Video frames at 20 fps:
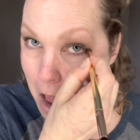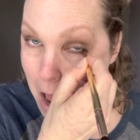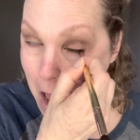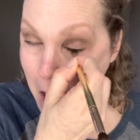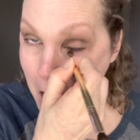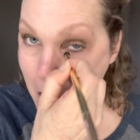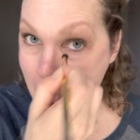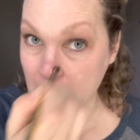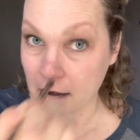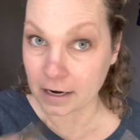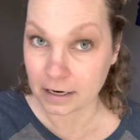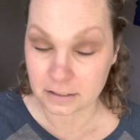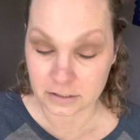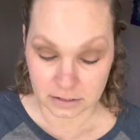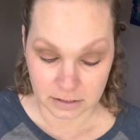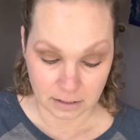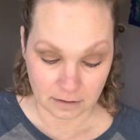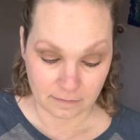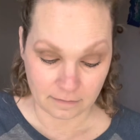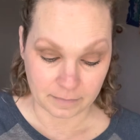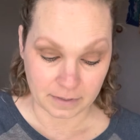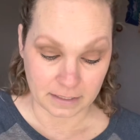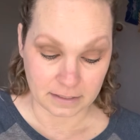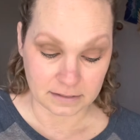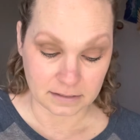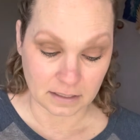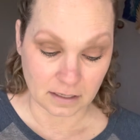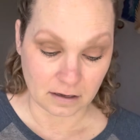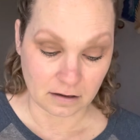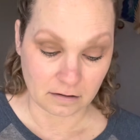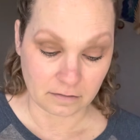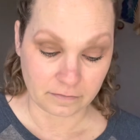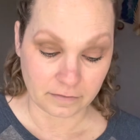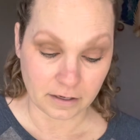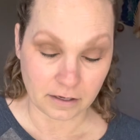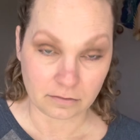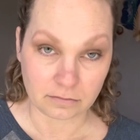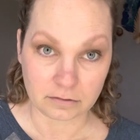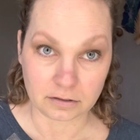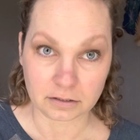and I just give myself
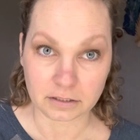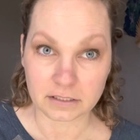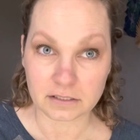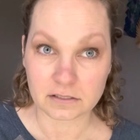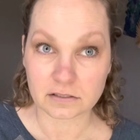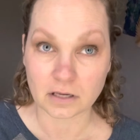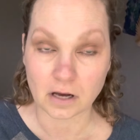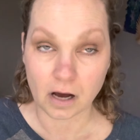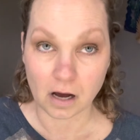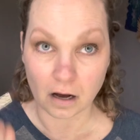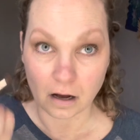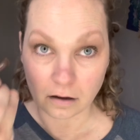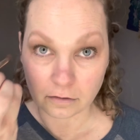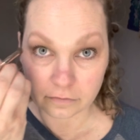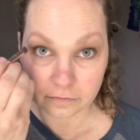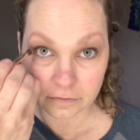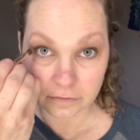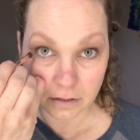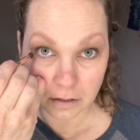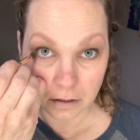a really soft